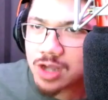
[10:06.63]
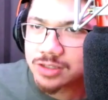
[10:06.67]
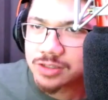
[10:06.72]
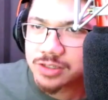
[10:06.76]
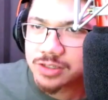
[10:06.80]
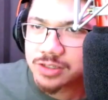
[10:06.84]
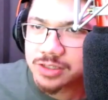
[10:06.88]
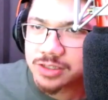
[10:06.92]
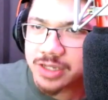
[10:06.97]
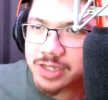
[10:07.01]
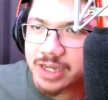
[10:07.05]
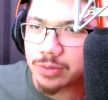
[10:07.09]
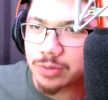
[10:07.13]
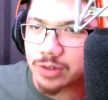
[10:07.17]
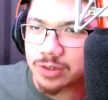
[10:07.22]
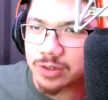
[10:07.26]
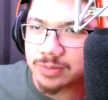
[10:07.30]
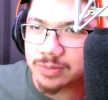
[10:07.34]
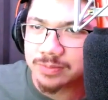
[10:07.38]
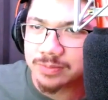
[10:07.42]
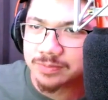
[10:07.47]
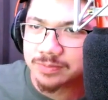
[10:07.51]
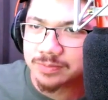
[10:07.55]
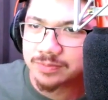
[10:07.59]
Saber.
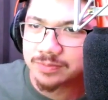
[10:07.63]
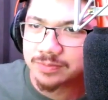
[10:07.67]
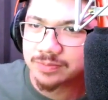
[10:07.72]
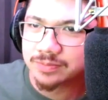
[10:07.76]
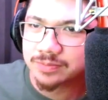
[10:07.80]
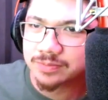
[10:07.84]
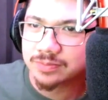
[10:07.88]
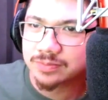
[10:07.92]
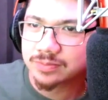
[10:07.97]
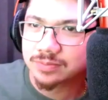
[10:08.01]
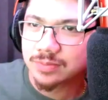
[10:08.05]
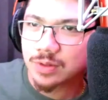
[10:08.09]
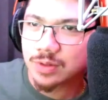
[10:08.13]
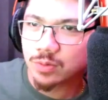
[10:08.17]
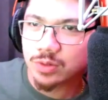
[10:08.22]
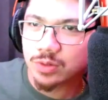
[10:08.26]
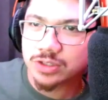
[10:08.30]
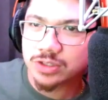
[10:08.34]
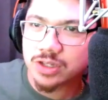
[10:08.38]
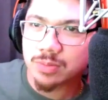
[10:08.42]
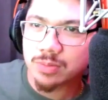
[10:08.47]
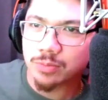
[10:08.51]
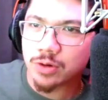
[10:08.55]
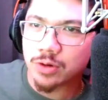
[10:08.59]
What's
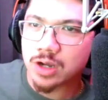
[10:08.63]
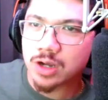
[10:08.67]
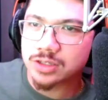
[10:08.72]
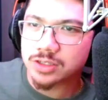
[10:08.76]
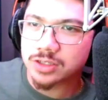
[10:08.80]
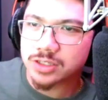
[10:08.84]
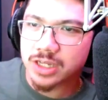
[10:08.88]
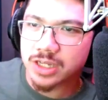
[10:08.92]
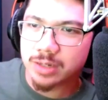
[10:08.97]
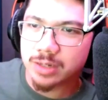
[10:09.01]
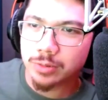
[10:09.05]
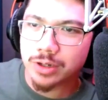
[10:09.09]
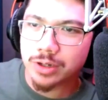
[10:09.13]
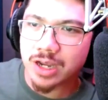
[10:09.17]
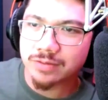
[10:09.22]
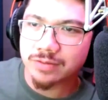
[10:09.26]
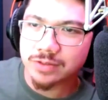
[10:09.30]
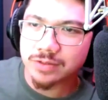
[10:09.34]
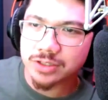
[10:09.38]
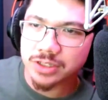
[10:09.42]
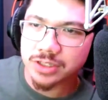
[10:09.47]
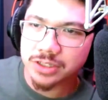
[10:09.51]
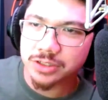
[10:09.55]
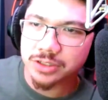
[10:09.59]
up, Bronze Saber? Haven't
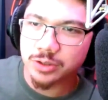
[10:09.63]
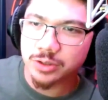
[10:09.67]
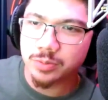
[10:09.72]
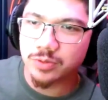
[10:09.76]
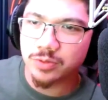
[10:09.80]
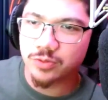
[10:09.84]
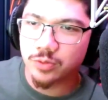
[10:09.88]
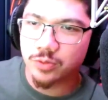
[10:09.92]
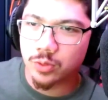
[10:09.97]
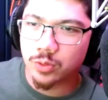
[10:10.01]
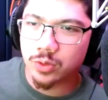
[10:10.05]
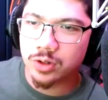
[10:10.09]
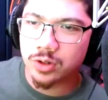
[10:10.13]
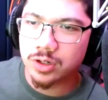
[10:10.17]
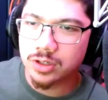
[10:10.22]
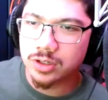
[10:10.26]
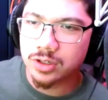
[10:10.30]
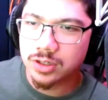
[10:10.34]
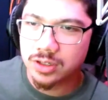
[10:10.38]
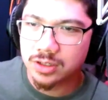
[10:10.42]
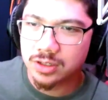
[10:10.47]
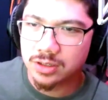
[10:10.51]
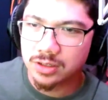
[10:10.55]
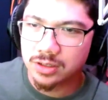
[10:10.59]
seen you before.
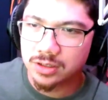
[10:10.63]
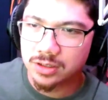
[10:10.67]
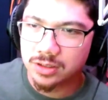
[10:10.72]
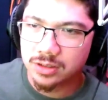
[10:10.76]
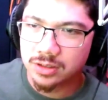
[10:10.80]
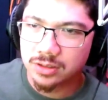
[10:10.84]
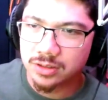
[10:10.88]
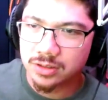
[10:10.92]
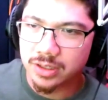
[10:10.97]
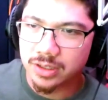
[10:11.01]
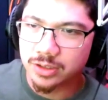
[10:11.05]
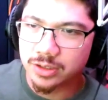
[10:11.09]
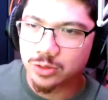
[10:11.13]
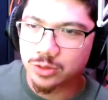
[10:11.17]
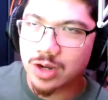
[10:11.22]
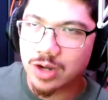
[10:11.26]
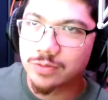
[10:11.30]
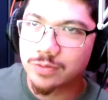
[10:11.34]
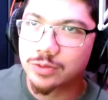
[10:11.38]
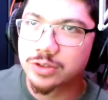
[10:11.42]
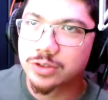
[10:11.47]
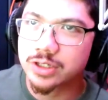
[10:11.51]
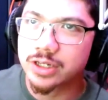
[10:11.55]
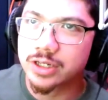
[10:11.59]
And
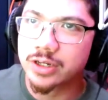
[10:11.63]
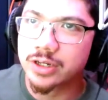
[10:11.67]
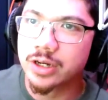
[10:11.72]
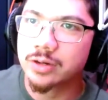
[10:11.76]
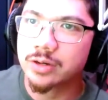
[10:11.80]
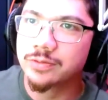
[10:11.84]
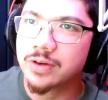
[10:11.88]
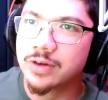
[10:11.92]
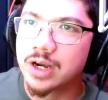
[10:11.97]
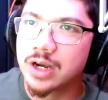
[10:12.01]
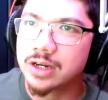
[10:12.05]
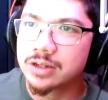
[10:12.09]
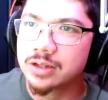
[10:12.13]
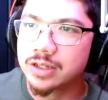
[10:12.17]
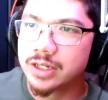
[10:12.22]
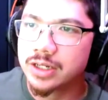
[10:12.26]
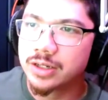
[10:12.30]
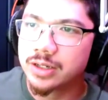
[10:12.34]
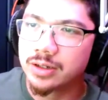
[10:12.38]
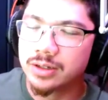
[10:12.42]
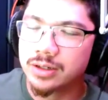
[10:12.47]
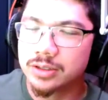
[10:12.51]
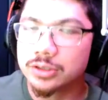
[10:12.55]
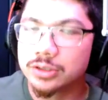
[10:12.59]
Truffle's here finally.
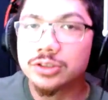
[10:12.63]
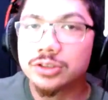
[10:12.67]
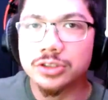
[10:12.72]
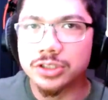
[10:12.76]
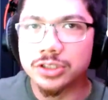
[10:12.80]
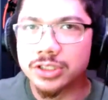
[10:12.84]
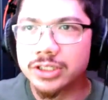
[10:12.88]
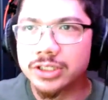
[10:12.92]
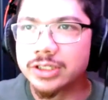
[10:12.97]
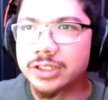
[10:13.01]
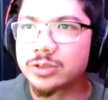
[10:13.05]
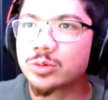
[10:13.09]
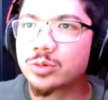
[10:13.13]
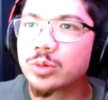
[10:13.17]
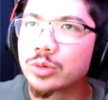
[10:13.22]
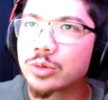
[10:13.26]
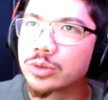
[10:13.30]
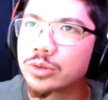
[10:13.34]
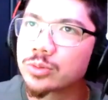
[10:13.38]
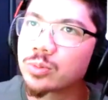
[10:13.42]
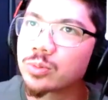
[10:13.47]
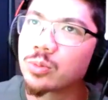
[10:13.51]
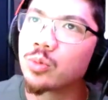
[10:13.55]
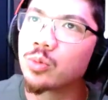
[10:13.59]
Jeez, we were
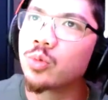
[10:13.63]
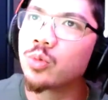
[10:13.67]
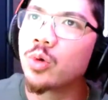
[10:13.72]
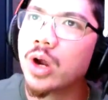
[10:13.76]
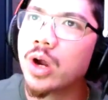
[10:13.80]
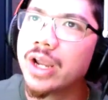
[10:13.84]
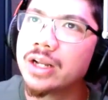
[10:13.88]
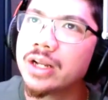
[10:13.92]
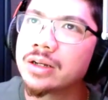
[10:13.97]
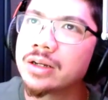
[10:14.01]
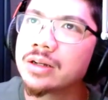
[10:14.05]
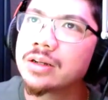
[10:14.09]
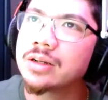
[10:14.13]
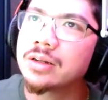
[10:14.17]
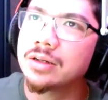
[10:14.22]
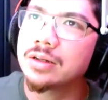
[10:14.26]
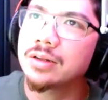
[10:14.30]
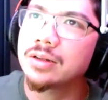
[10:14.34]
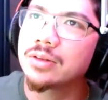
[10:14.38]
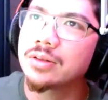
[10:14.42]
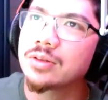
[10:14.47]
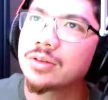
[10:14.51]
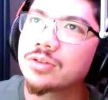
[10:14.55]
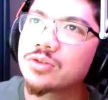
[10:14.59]
waiting
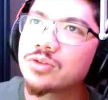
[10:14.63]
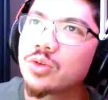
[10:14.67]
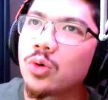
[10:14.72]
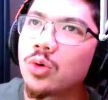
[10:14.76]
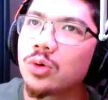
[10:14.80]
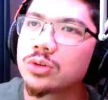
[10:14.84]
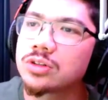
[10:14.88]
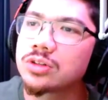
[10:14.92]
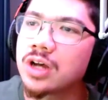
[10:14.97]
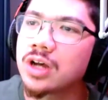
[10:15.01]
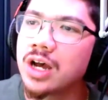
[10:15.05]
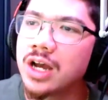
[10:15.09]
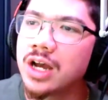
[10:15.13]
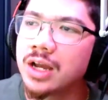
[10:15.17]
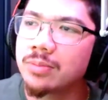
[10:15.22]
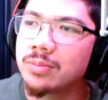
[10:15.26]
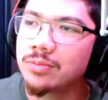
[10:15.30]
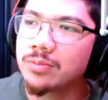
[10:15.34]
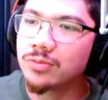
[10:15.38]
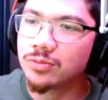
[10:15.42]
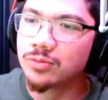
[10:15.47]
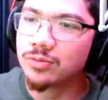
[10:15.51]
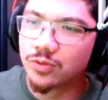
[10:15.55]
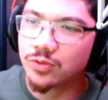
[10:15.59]
this whole time.
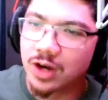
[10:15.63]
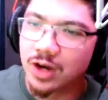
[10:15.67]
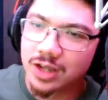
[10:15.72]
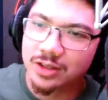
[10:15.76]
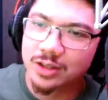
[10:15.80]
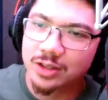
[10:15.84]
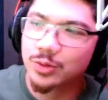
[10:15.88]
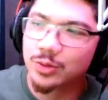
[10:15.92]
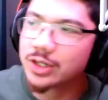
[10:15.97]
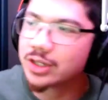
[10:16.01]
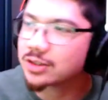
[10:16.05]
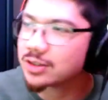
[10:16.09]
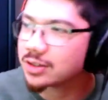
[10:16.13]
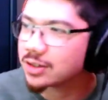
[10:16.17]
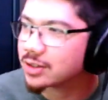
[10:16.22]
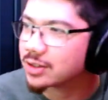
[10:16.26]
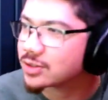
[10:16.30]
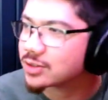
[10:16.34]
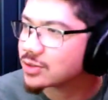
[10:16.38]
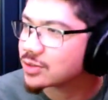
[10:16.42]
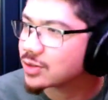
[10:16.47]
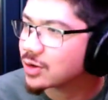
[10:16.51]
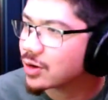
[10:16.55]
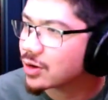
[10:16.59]
Finally, we get to get
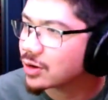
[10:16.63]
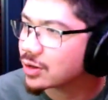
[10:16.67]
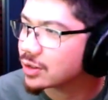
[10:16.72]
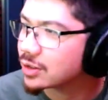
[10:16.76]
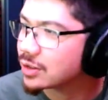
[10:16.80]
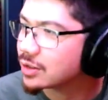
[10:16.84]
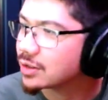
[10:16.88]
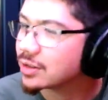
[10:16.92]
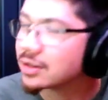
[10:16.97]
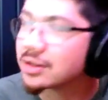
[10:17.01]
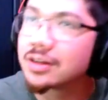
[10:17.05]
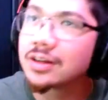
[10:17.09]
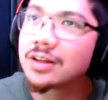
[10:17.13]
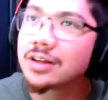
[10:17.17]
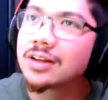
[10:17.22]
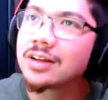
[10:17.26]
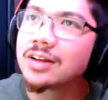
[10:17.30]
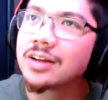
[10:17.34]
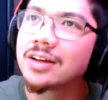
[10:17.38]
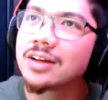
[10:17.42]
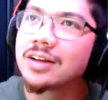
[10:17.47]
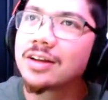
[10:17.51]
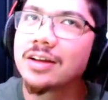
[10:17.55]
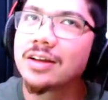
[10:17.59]
started.
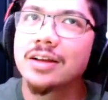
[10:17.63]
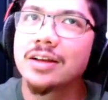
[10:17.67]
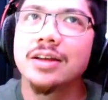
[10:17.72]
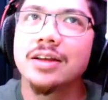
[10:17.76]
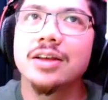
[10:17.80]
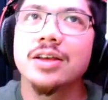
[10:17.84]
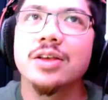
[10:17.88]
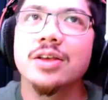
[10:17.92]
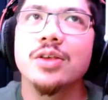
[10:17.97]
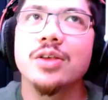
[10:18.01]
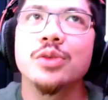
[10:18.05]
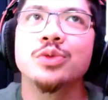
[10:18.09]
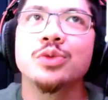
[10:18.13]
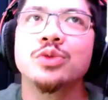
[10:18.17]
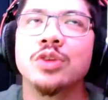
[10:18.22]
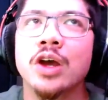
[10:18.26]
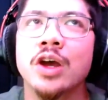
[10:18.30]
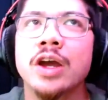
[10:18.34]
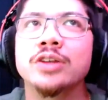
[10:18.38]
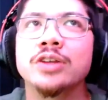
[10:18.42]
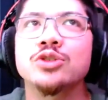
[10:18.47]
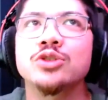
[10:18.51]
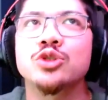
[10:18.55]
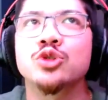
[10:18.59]

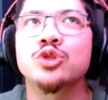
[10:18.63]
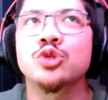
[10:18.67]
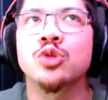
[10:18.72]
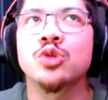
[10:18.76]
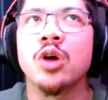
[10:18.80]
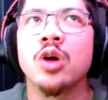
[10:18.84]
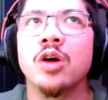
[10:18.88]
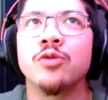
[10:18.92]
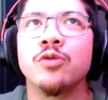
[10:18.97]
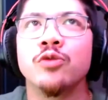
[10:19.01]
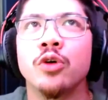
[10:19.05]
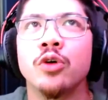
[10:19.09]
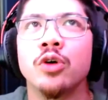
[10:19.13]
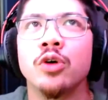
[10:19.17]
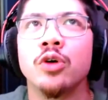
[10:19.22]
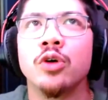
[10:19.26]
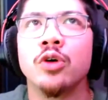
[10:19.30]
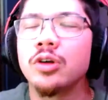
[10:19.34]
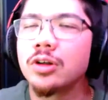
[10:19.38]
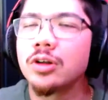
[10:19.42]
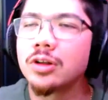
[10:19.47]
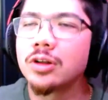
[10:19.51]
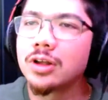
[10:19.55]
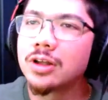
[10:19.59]
Thanks, Truffle.
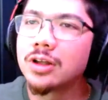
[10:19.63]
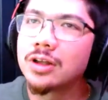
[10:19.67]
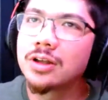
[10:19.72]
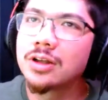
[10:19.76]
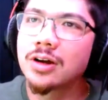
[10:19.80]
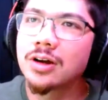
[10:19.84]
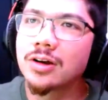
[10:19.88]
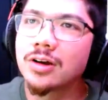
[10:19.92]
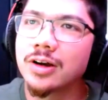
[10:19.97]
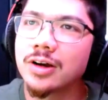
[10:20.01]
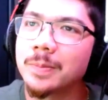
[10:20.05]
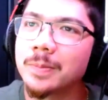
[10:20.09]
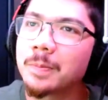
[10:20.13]
All right.